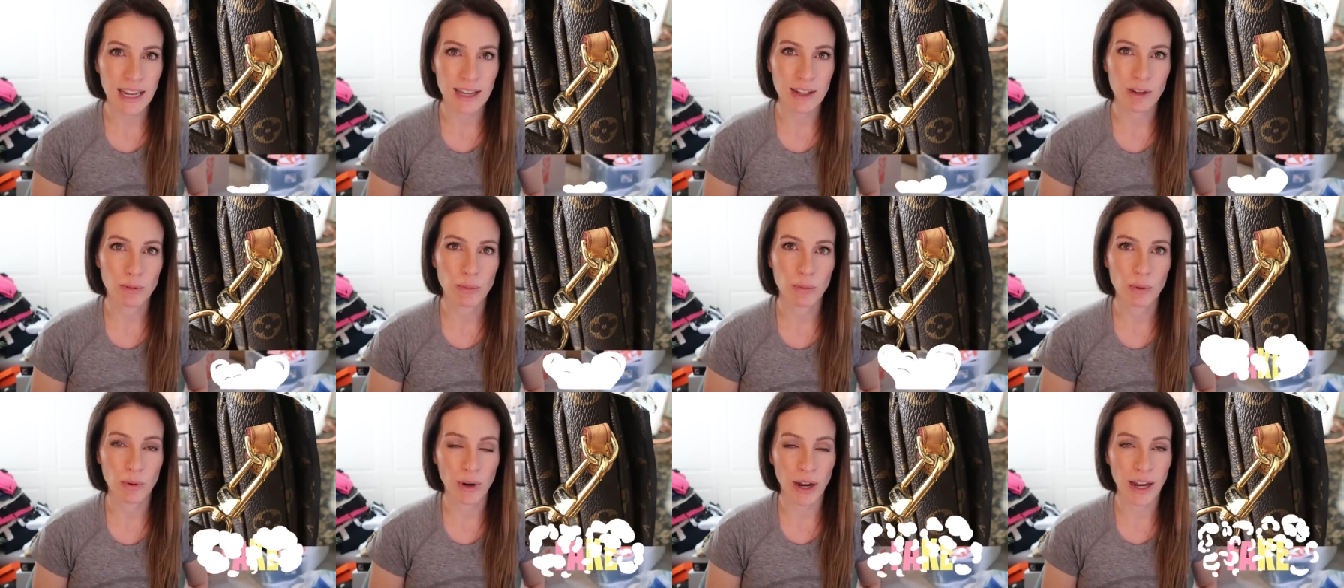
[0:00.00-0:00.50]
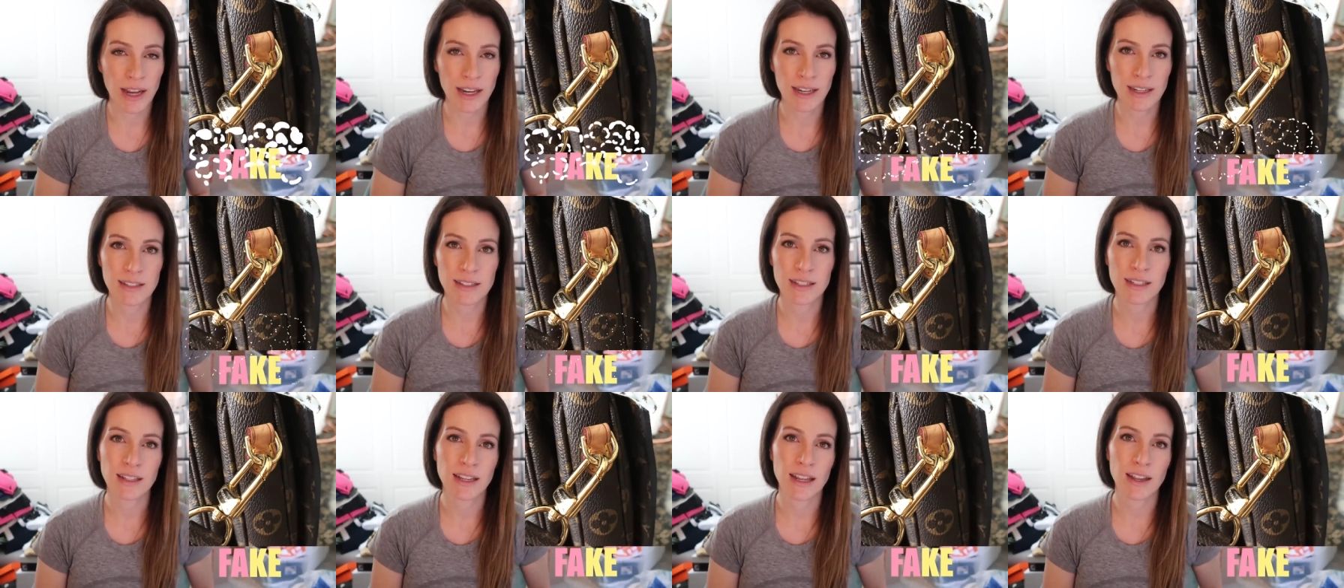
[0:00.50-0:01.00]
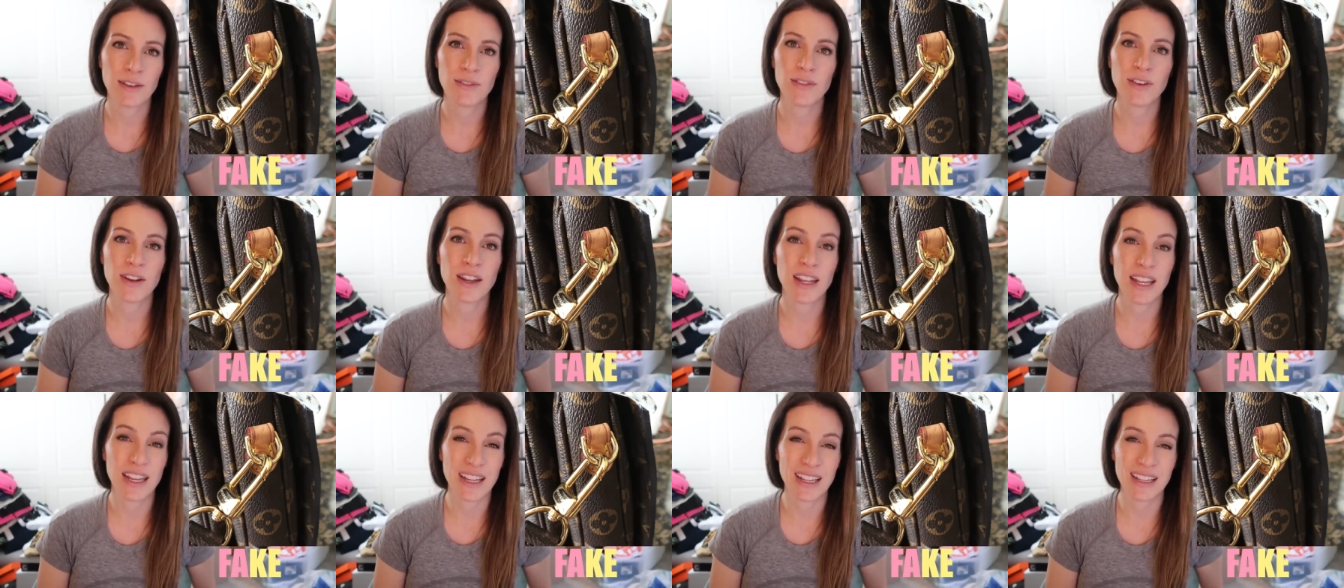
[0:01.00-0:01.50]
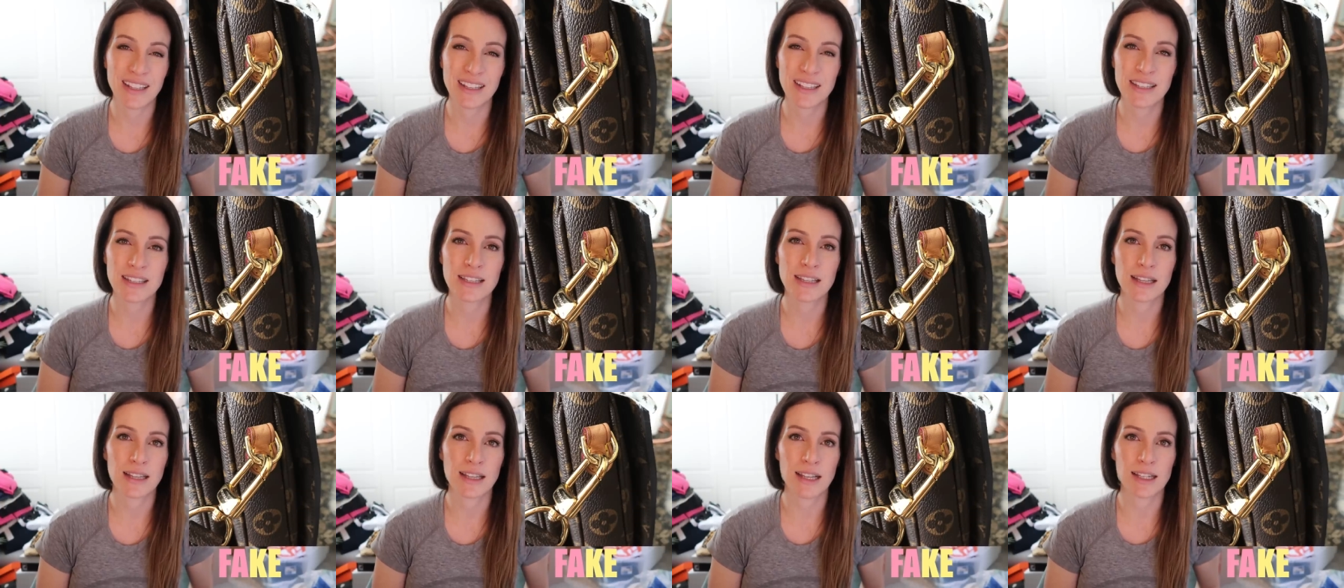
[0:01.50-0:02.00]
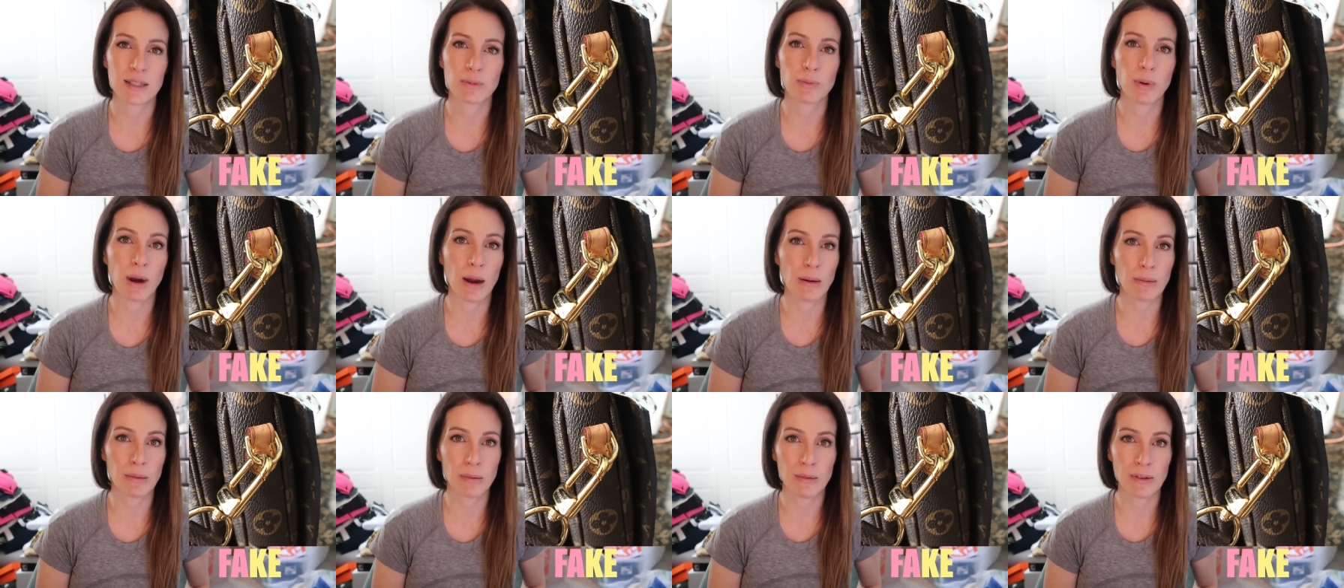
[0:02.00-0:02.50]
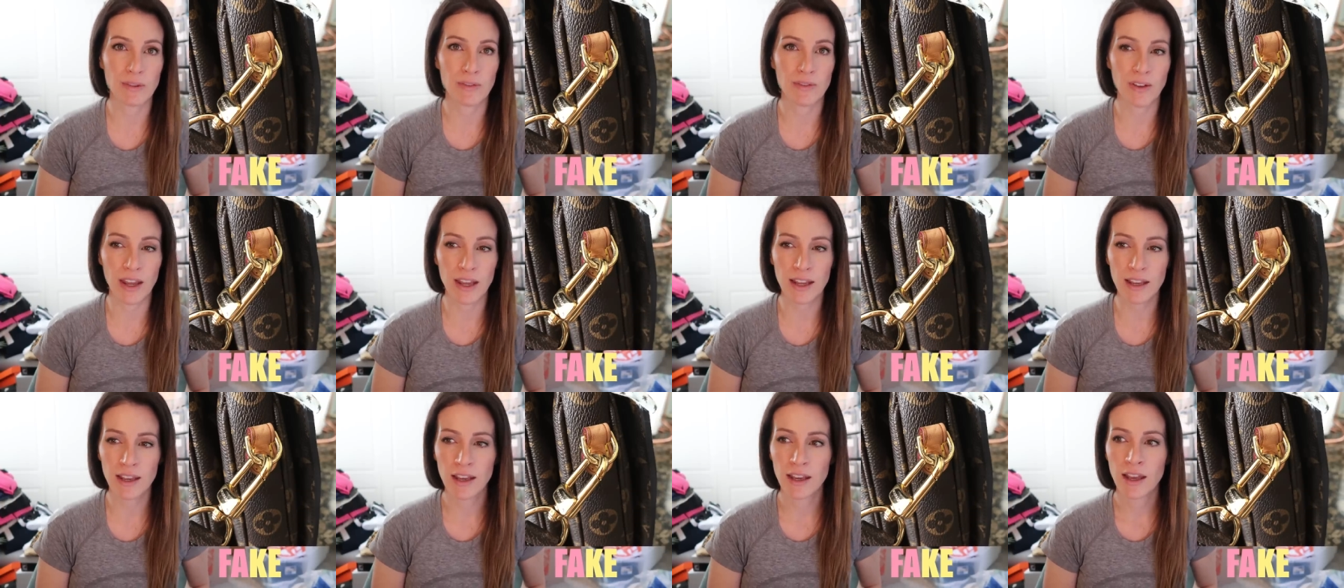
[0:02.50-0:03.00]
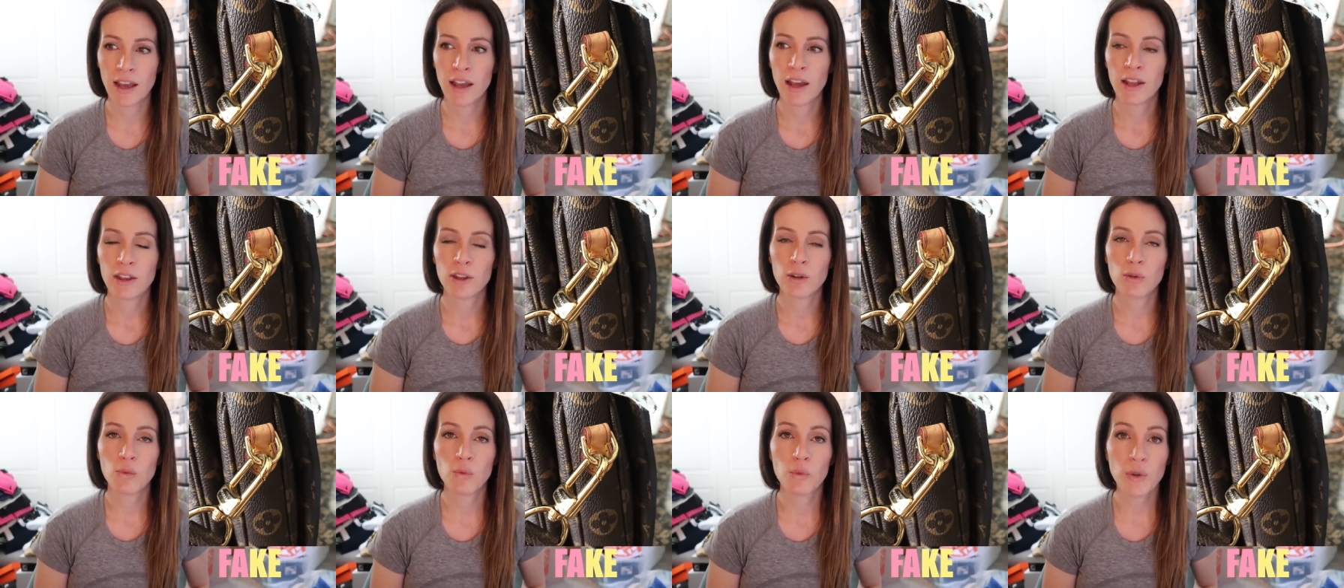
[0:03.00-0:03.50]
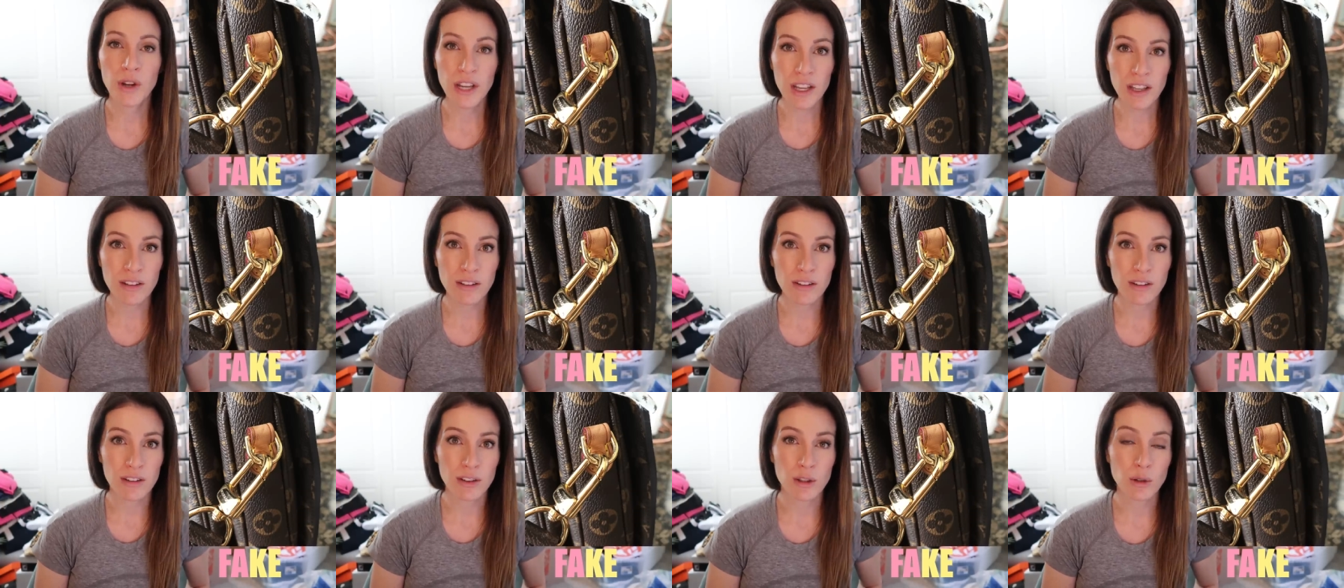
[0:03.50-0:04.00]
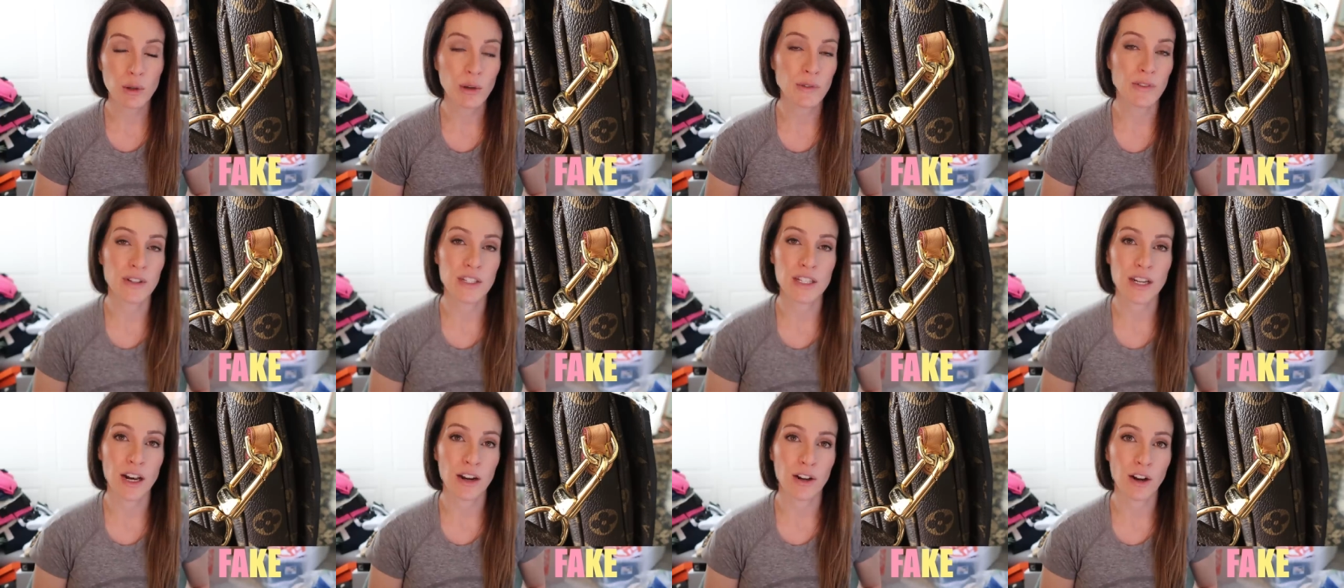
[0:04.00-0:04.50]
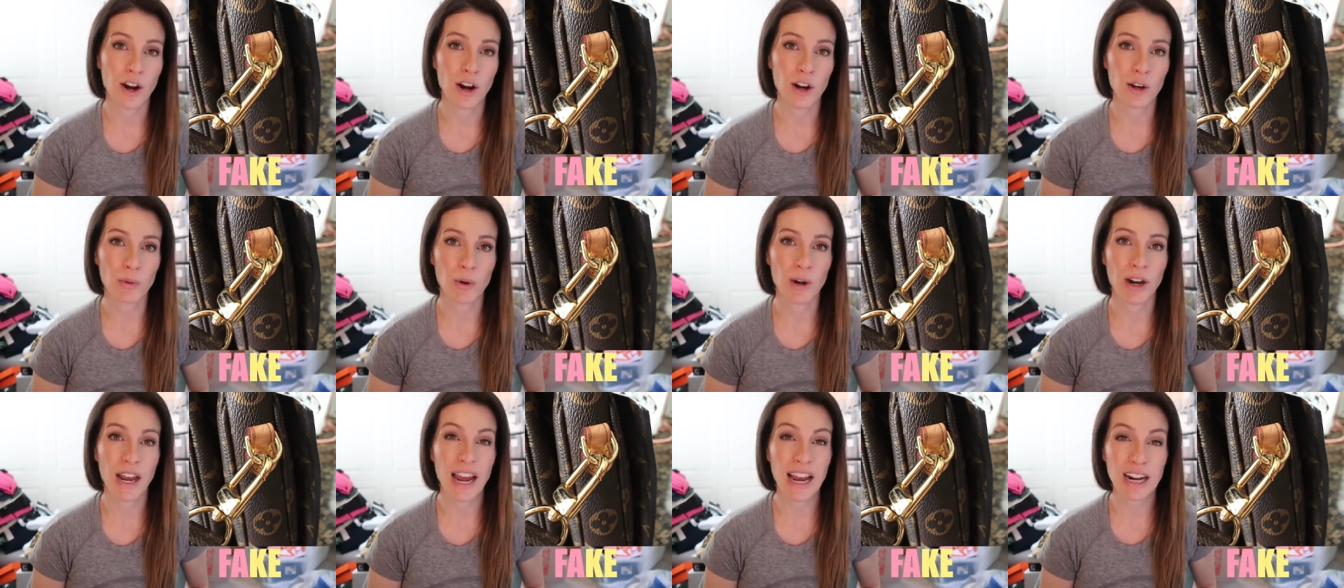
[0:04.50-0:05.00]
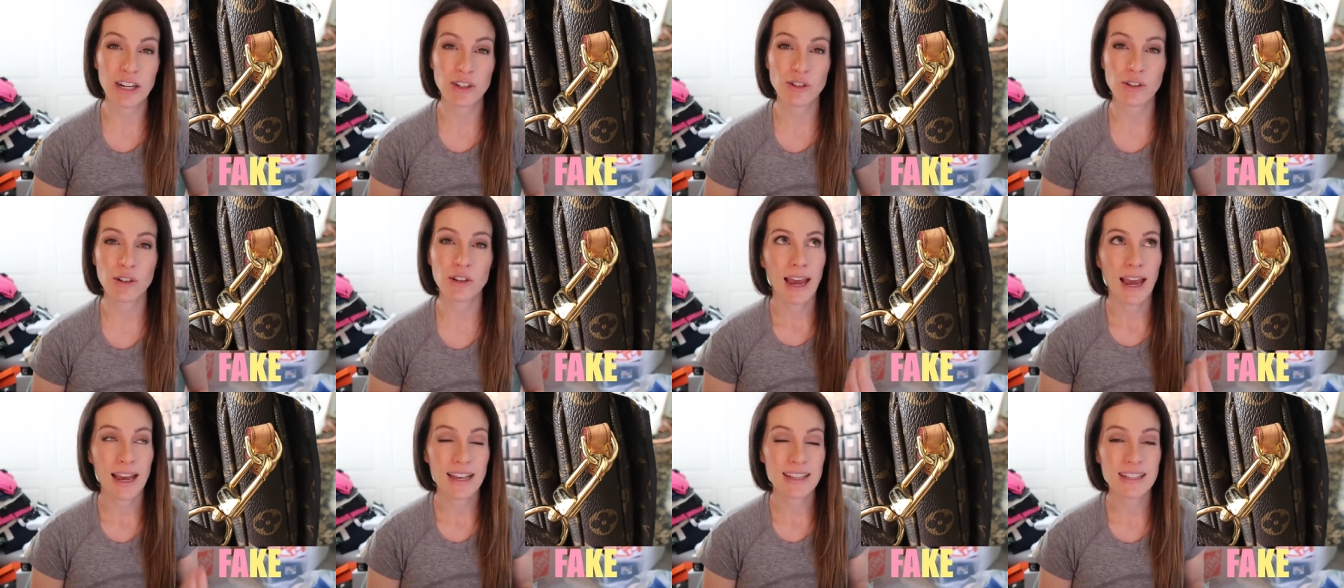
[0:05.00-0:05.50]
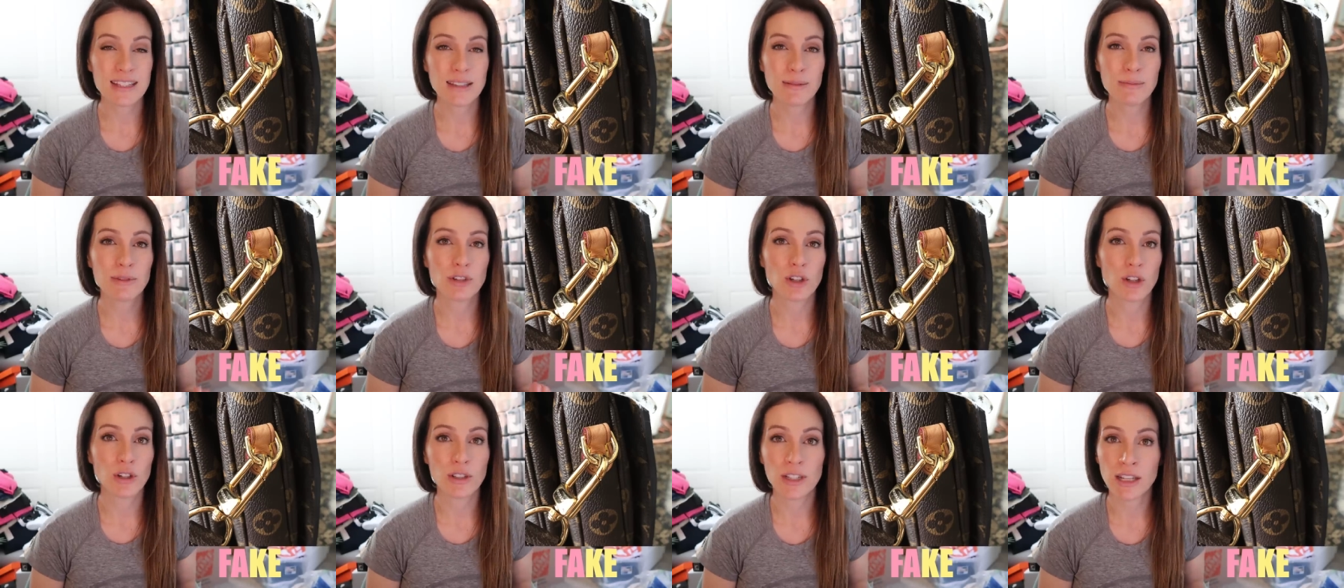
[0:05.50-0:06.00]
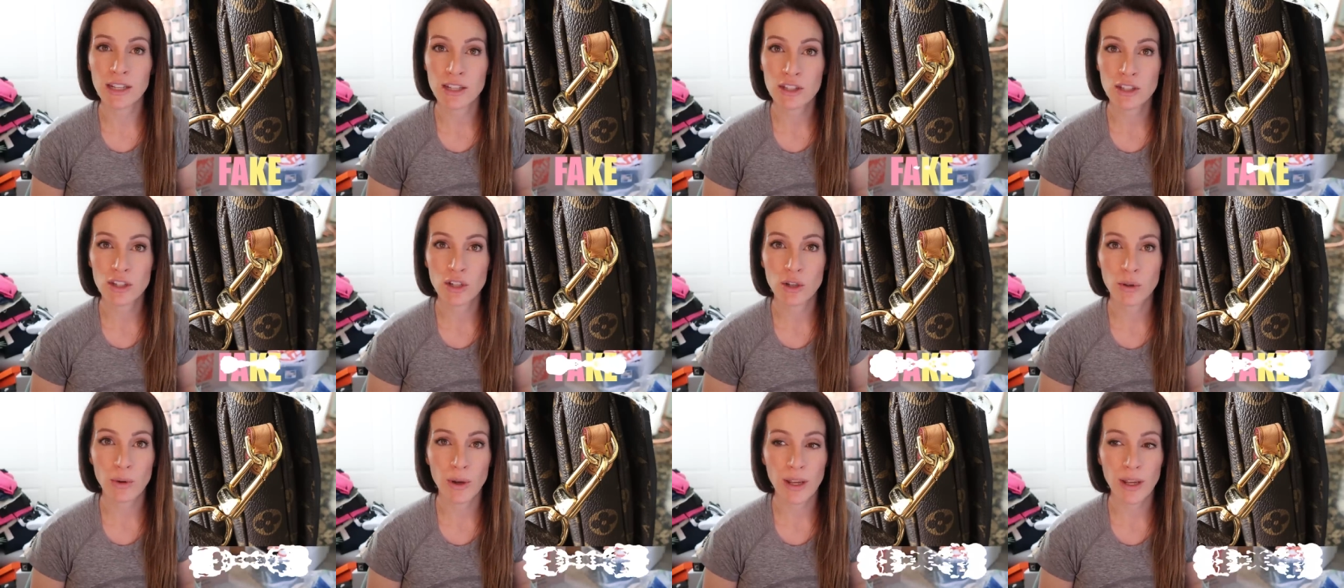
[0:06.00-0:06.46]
and bright? If it is, that's probably fake. The real Louis Vuitton hardware actually has some dullness to